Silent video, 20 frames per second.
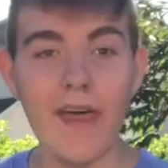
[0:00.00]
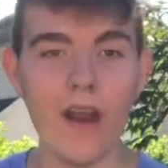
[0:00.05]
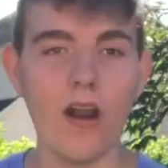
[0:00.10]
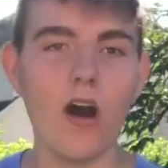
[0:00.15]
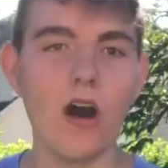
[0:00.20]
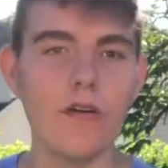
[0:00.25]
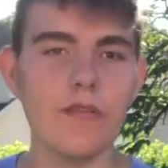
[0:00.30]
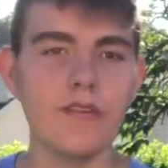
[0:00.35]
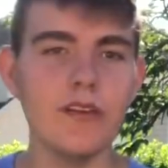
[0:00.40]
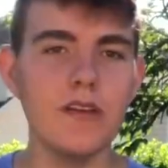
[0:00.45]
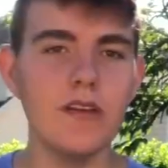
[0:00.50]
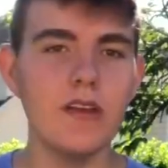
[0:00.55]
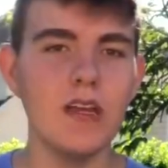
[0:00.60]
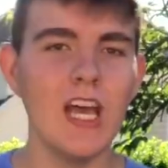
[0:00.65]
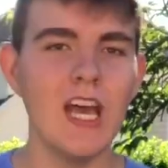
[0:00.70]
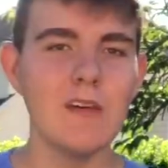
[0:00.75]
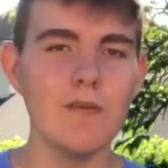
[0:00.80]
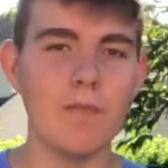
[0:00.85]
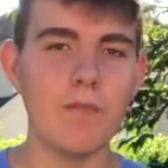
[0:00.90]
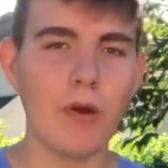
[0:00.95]
that often.
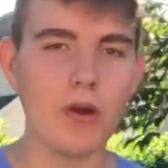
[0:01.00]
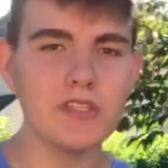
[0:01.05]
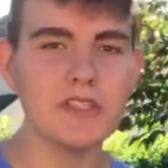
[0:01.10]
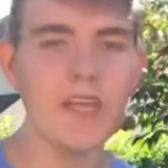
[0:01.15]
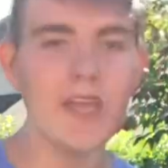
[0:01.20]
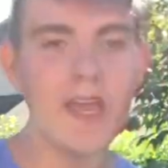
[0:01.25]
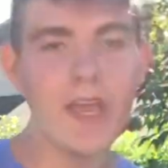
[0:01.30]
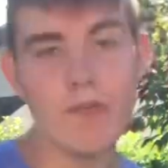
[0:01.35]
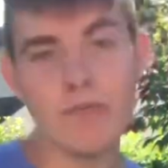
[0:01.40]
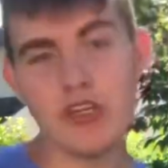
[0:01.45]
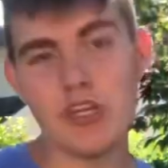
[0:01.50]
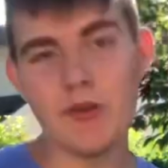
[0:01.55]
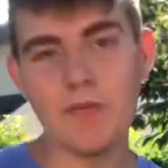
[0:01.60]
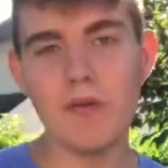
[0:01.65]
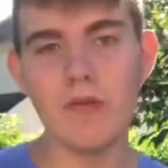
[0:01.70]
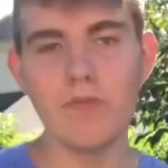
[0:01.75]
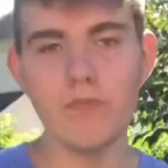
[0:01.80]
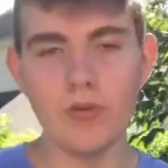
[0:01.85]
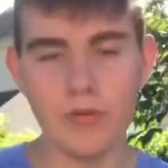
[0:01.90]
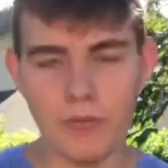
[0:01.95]
Personally, I am
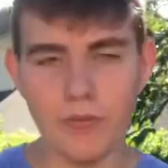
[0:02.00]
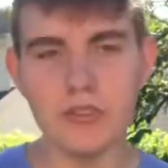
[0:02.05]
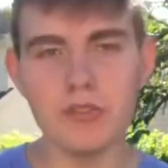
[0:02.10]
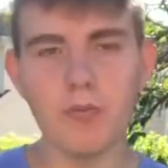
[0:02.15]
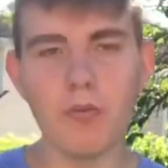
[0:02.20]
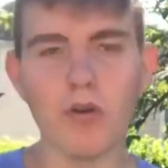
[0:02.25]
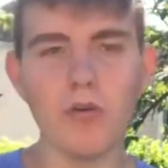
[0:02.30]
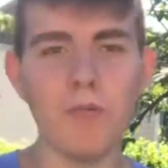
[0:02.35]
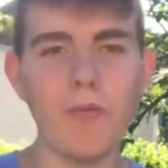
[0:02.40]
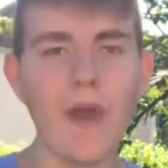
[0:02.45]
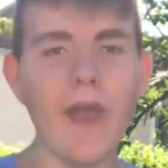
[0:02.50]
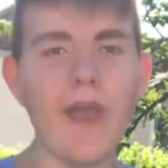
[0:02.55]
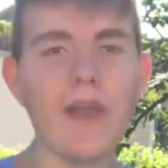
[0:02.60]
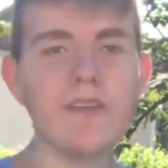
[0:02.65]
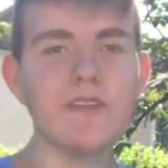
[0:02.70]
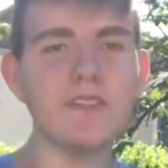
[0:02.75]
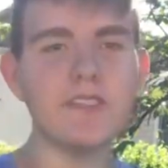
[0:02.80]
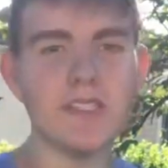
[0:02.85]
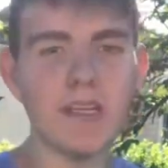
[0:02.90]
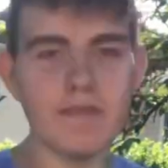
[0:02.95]
shipping the Boosted board
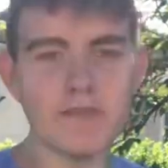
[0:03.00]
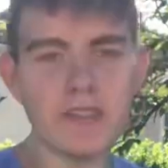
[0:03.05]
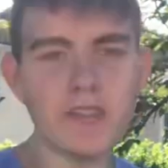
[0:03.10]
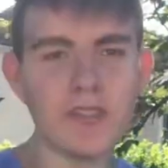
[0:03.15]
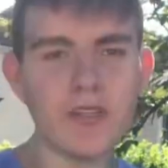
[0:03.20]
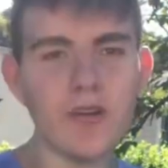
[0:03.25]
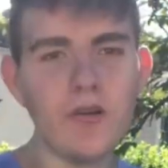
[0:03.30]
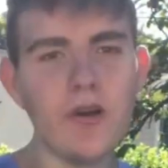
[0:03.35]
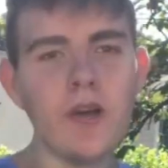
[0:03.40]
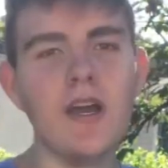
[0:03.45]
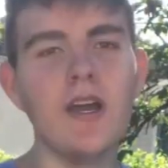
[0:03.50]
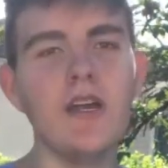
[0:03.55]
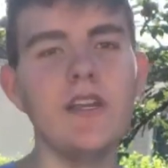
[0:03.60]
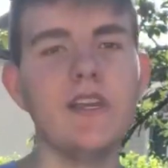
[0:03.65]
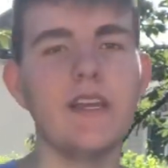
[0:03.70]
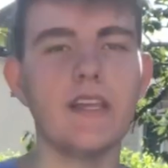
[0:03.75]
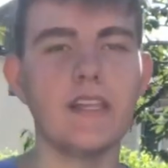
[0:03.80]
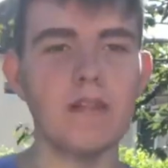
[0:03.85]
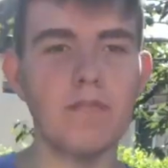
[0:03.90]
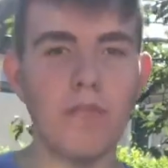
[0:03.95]
back to San Francisco
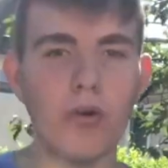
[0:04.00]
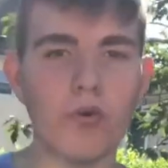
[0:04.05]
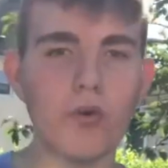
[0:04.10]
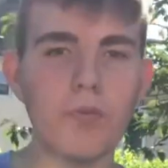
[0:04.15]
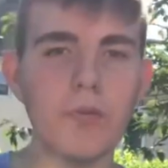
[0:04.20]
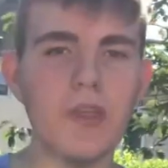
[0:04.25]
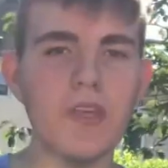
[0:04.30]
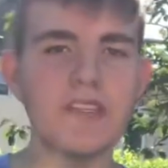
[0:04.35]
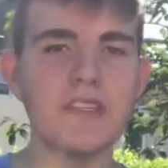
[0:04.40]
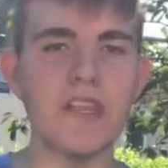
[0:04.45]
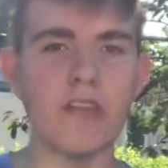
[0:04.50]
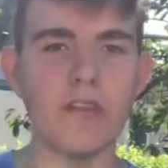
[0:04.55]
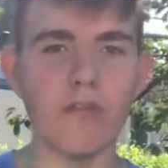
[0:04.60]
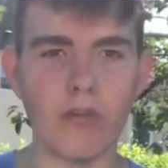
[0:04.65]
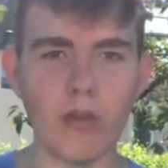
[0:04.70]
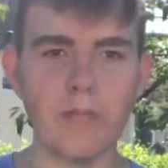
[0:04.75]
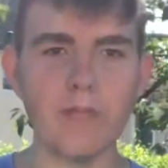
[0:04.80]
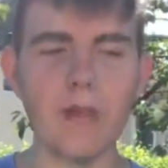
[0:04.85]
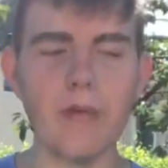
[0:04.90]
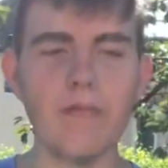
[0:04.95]
to get the motor replaced and the
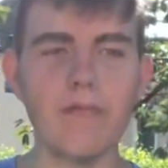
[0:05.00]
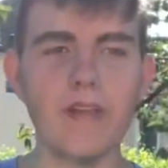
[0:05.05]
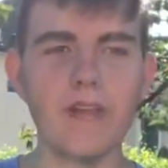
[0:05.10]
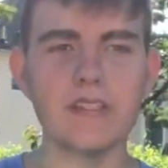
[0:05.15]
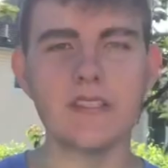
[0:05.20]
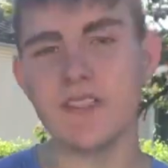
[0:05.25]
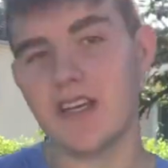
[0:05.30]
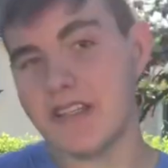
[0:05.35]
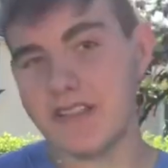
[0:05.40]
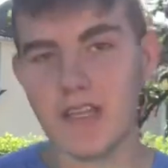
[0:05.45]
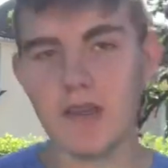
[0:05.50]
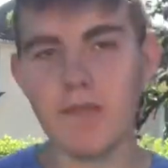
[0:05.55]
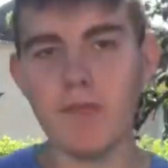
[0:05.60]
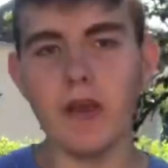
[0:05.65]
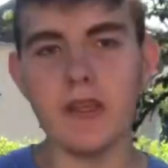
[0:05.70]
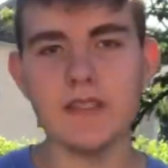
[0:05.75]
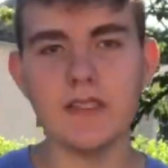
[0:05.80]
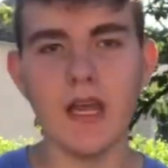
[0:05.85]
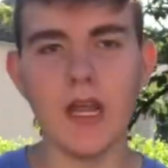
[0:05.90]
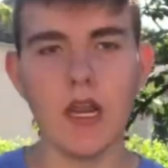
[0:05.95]
grip tape fixed, because I did
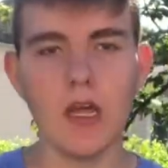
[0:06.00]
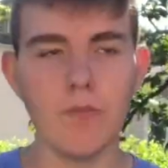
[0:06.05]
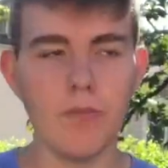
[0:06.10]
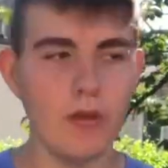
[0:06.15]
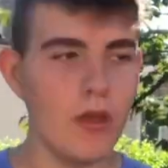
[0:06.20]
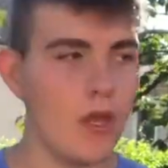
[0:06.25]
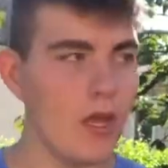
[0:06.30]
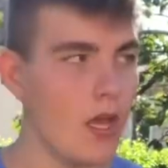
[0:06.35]
mess that up.